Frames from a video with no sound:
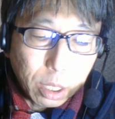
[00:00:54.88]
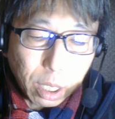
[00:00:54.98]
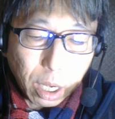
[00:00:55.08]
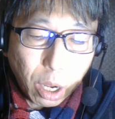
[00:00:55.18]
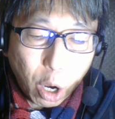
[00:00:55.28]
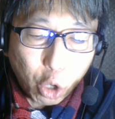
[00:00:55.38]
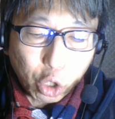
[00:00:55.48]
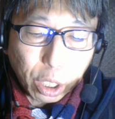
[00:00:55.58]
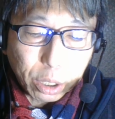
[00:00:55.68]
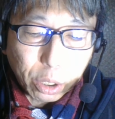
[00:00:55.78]
The
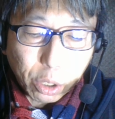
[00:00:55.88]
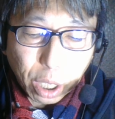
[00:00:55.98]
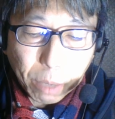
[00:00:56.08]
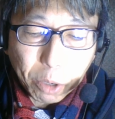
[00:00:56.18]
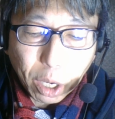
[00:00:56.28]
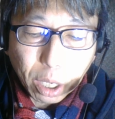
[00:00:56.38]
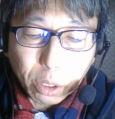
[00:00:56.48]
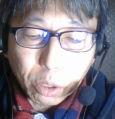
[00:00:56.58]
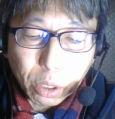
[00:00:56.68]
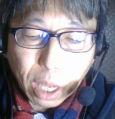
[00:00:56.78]
oldest
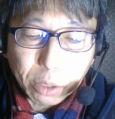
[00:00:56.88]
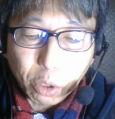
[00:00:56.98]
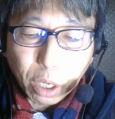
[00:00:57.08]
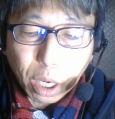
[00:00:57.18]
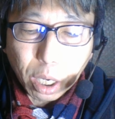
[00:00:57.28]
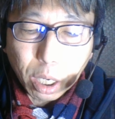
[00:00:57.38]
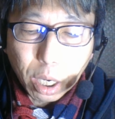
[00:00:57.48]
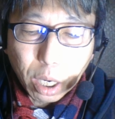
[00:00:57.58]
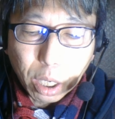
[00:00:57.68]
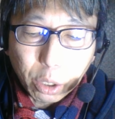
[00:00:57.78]
sibling, Leslie,
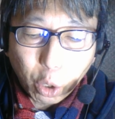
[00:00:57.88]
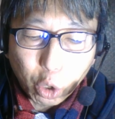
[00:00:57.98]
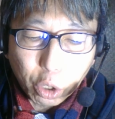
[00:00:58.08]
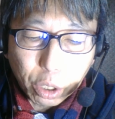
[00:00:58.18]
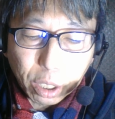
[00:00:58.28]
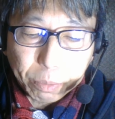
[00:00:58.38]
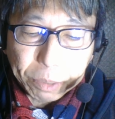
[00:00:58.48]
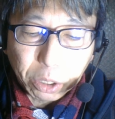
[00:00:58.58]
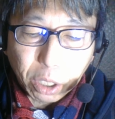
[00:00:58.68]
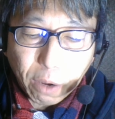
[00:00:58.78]
drew this
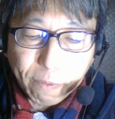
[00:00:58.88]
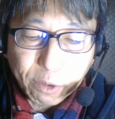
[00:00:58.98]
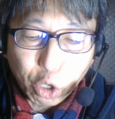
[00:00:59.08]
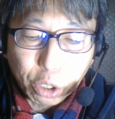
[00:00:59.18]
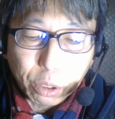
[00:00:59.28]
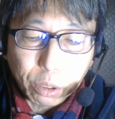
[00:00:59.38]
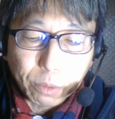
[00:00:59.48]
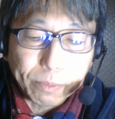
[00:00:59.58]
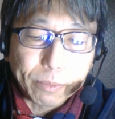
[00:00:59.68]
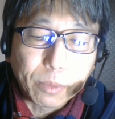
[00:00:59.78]
picture of Wes.
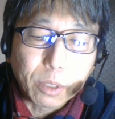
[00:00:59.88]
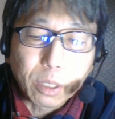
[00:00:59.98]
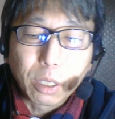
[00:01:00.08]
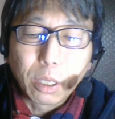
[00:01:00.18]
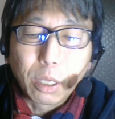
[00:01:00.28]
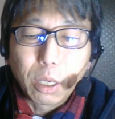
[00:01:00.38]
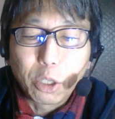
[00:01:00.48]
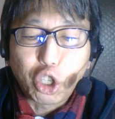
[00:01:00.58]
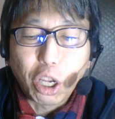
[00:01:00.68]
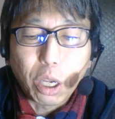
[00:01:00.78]

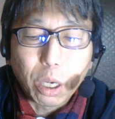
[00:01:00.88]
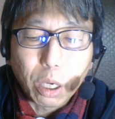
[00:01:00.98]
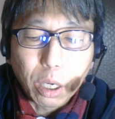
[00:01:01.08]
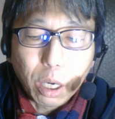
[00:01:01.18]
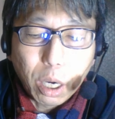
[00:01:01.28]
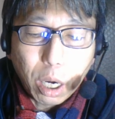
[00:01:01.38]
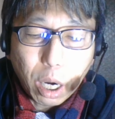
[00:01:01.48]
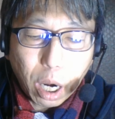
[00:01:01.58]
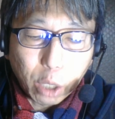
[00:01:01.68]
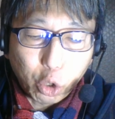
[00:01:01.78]
She,
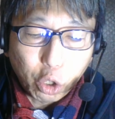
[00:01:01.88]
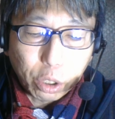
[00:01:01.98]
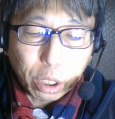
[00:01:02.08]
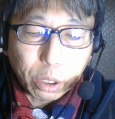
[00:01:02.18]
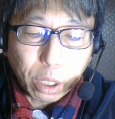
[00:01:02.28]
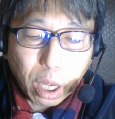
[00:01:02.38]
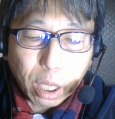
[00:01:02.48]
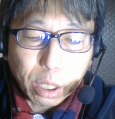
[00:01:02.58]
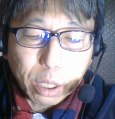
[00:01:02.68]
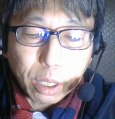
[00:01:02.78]
her two
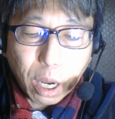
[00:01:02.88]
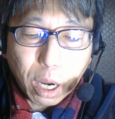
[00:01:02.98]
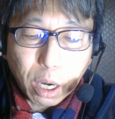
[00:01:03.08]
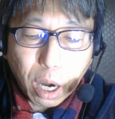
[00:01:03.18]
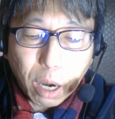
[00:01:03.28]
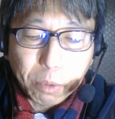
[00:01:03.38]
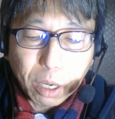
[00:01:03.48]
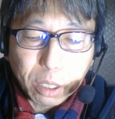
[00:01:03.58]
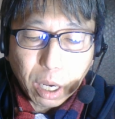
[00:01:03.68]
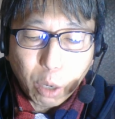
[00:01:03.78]
sisters, and her
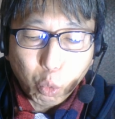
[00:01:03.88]
brother